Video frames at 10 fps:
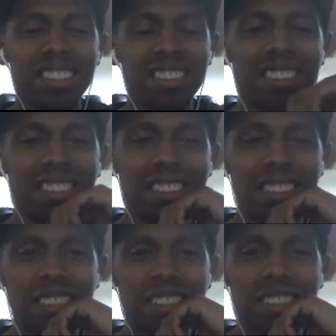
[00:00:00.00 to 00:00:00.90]
I have
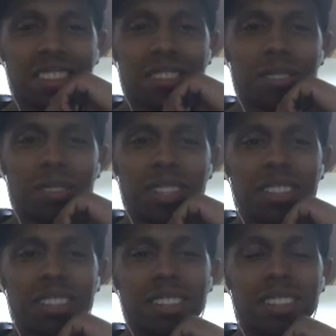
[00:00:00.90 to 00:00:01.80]
only played what? on
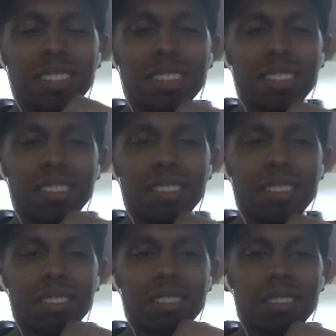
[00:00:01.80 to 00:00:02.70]
the Wii U
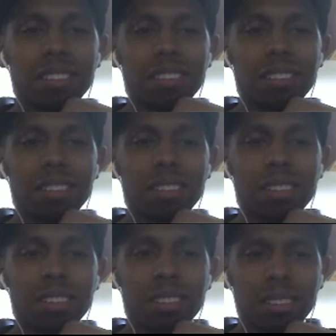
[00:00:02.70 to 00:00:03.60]
version, and
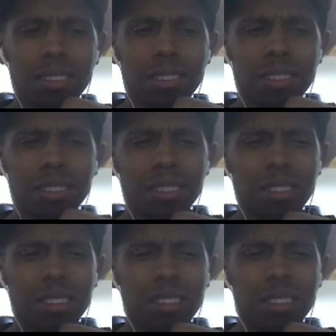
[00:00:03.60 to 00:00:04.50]
I heard that it's
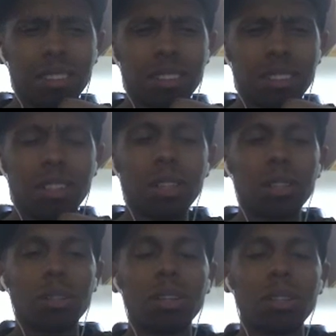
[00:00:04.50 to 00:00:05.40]
even worse.
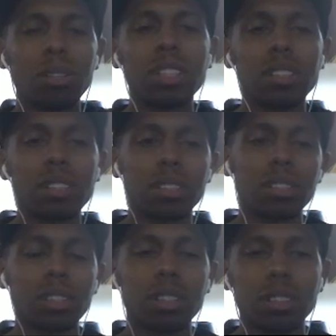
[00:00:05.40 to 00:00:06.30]
Oh, oh, there is uh, okay.
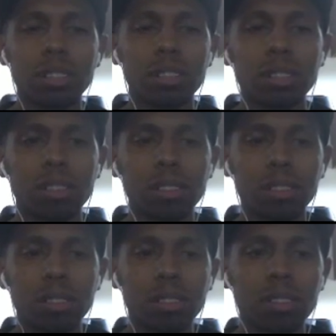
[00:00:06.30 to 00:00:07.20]
Uh, PlayStation Three
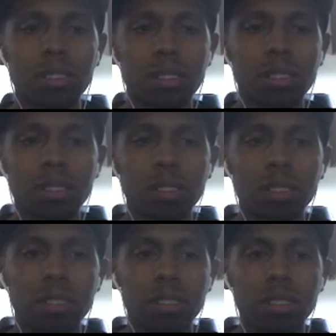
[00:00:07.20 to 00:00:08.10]
one, but
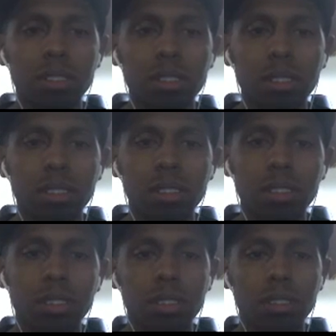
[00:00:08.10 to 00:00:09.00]
that's a nice
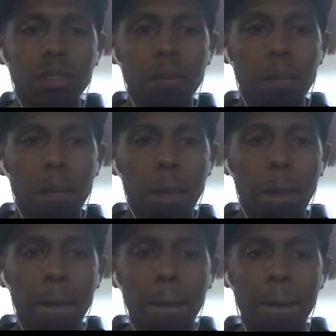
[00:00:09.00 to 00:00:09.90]
platinum.
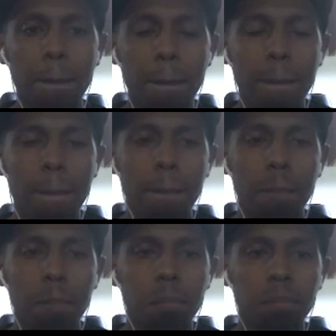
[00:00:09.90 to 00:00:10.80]
Um, big
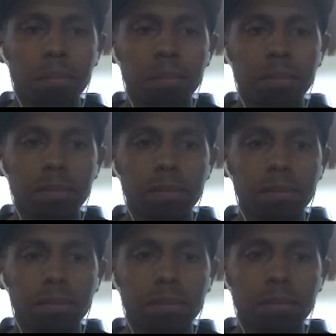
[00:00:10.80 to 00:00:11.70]
congratulations
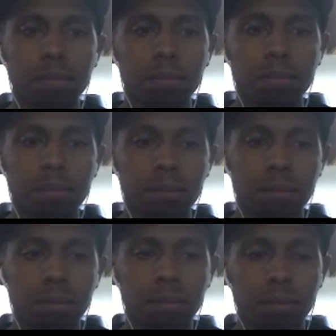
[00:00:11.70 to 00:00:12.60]
on getting it done.
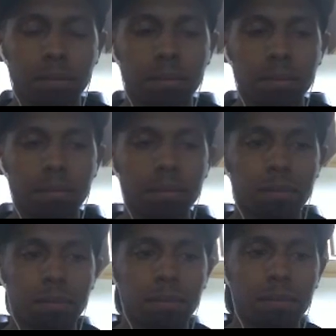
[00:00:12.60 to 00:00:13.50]
And two
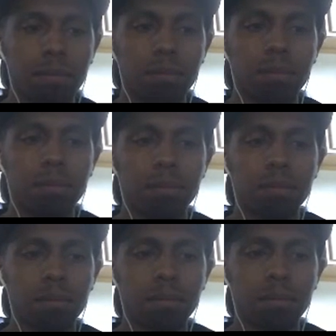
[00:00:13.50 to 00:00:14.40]
months, that's not
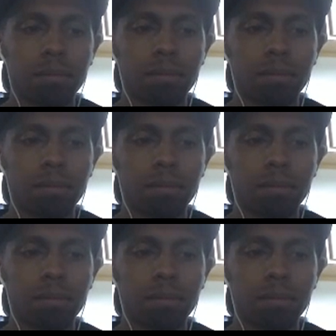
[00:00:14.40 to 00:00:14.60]
bad.